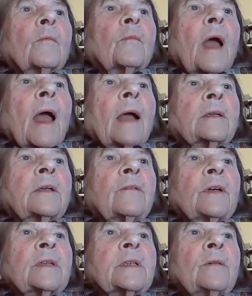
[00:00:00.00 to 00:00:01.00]

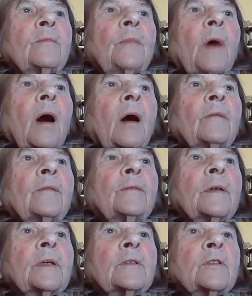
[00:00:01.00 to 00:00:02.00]
activism, of
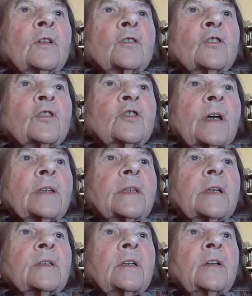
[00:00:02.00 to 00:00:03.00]
social
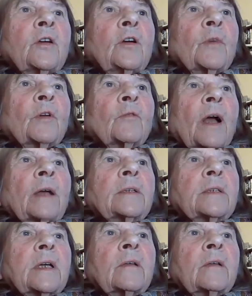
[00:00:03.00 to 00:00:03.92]
justice and human rights